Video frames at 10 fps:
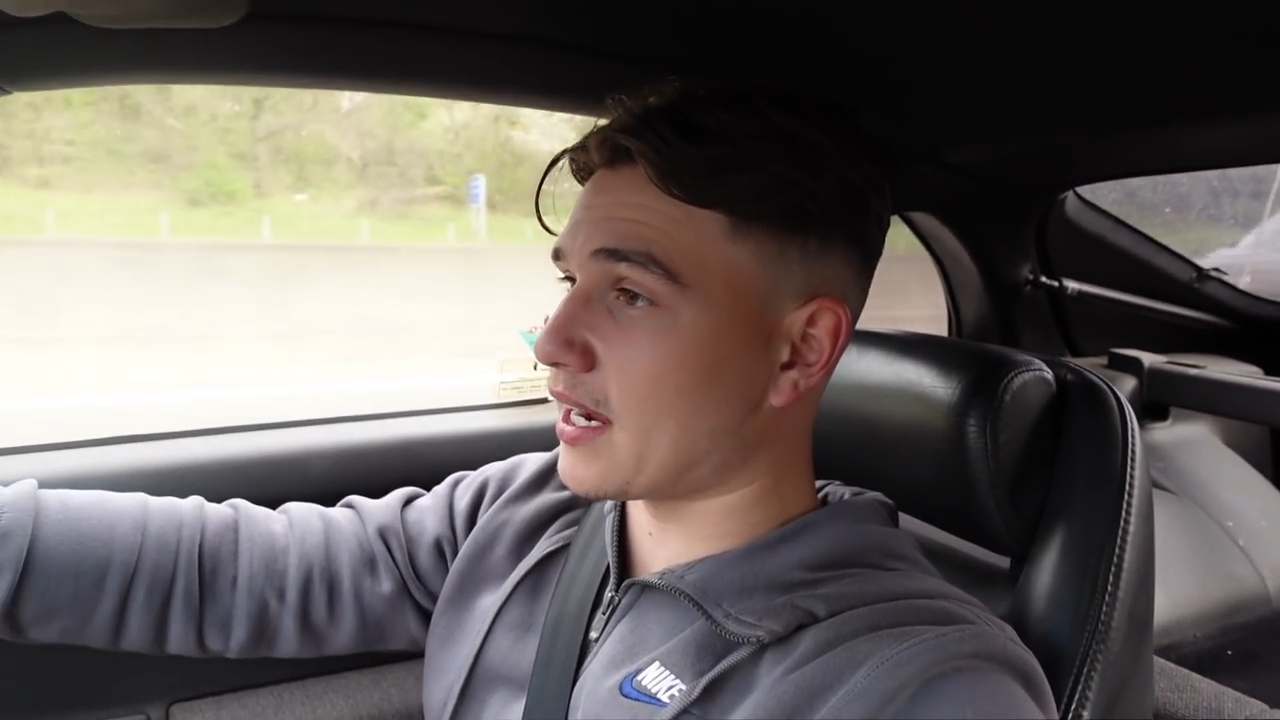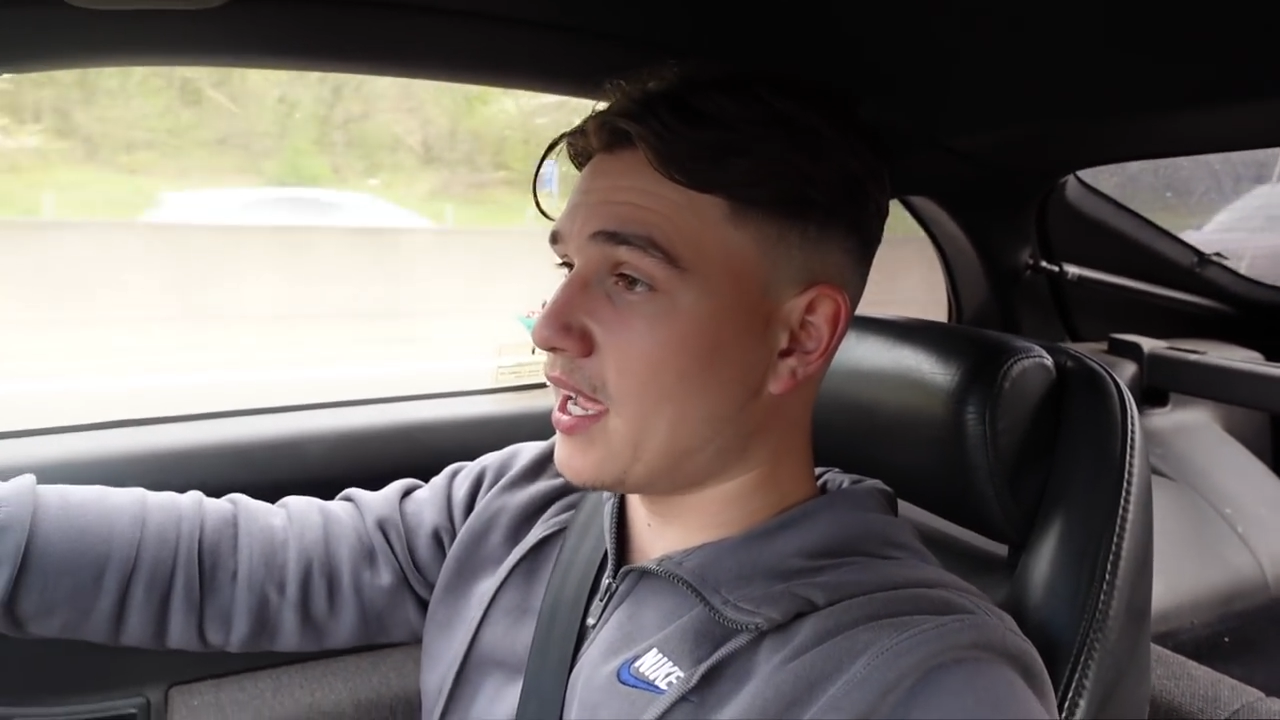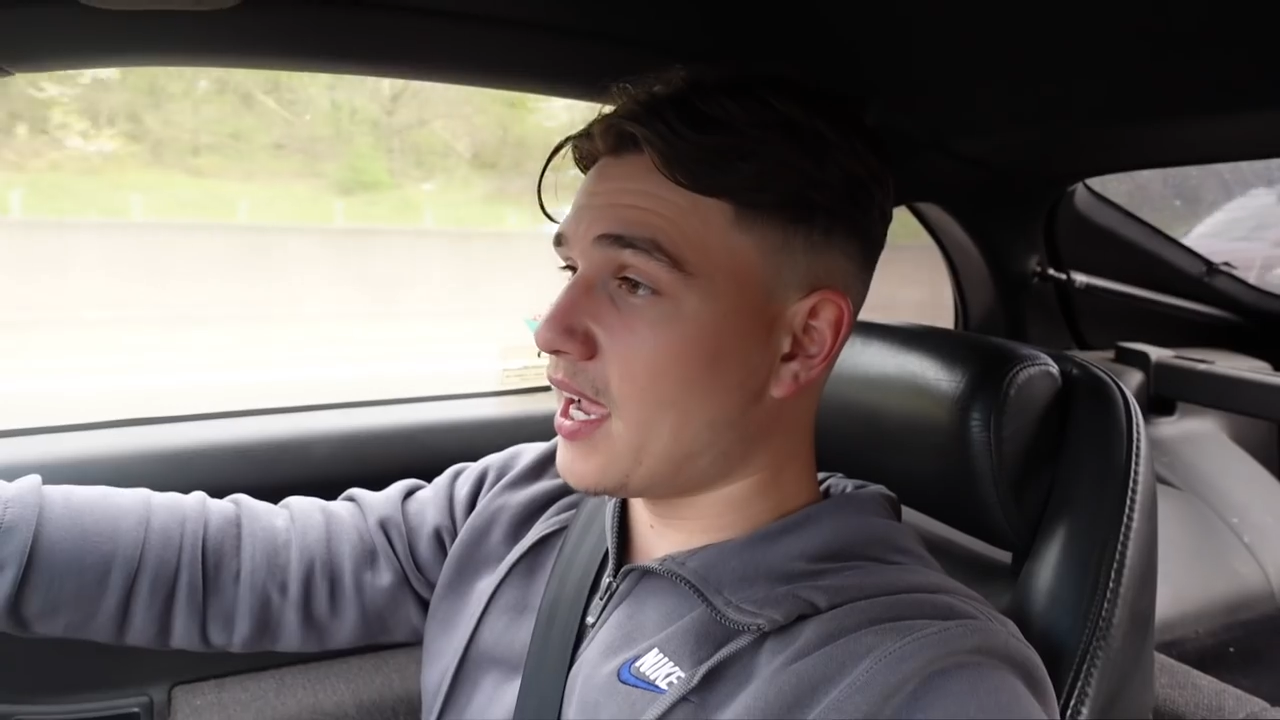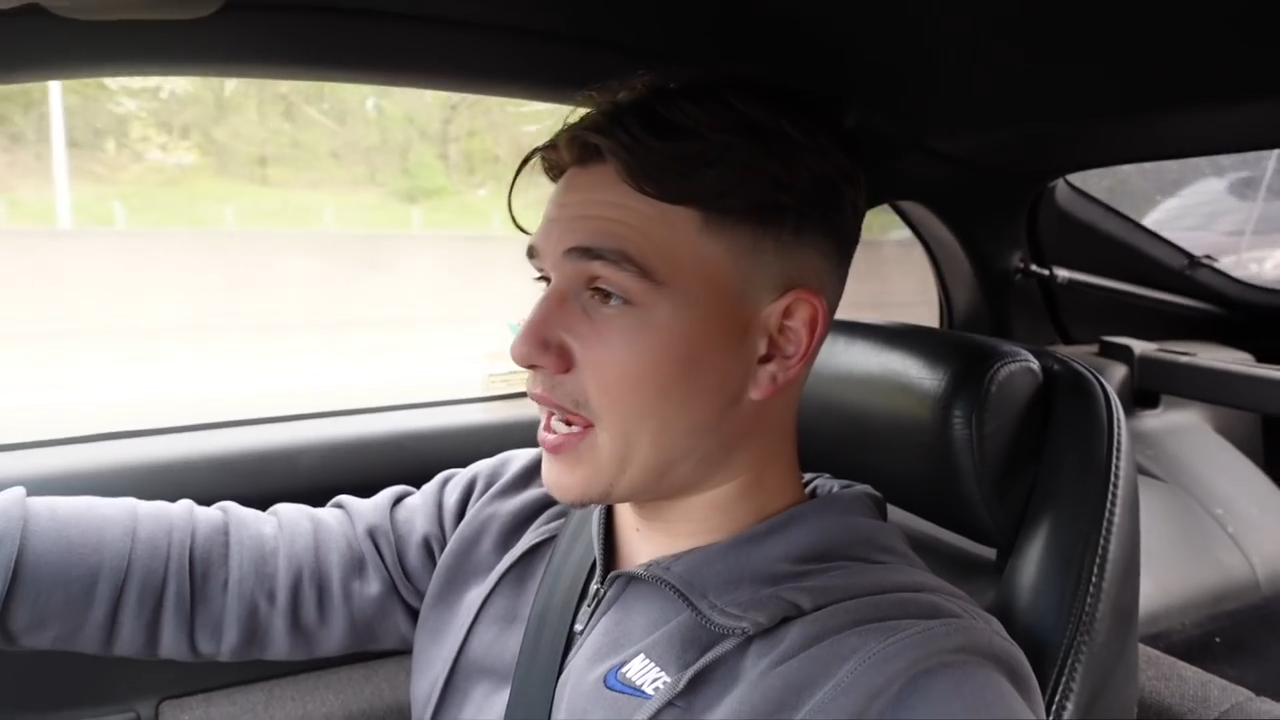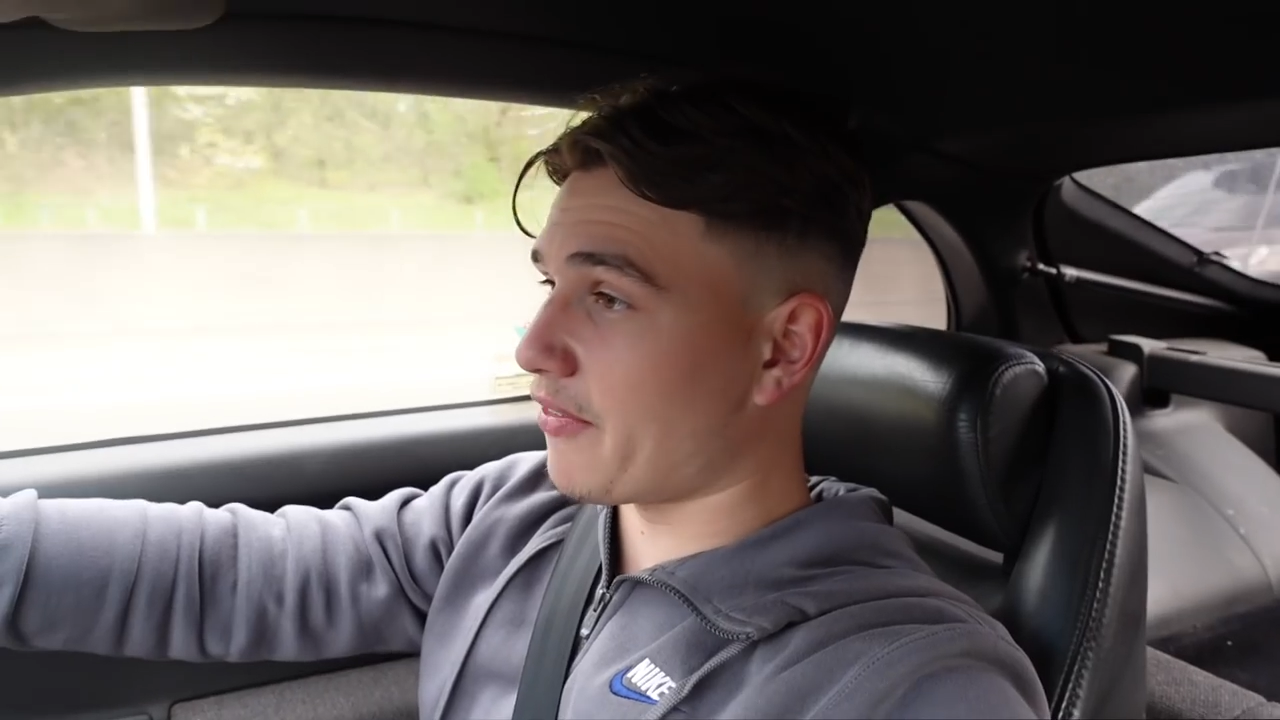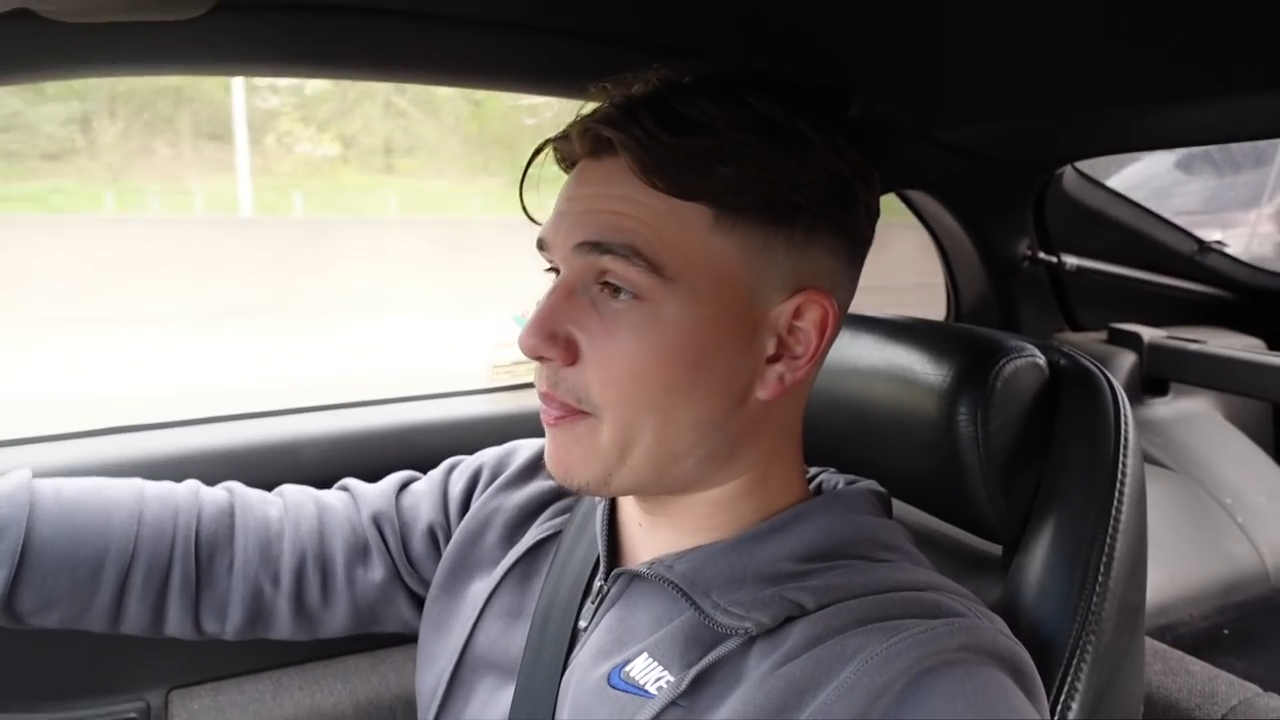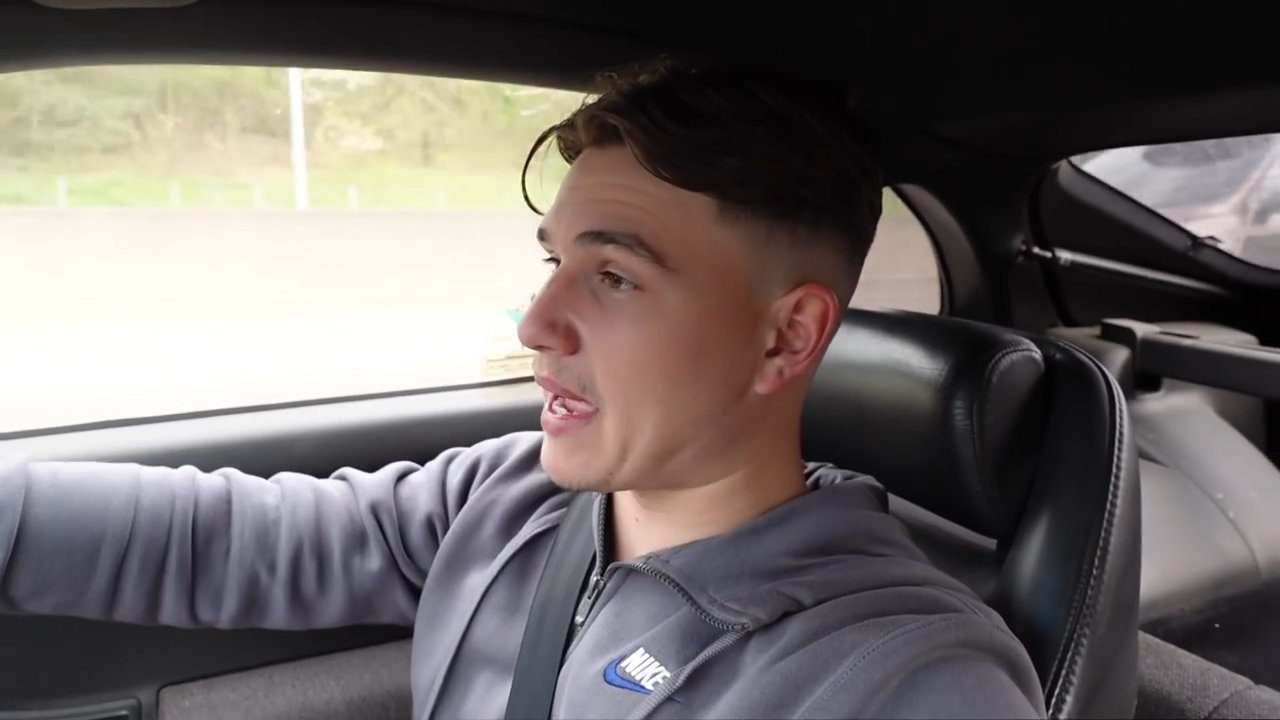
We'll give it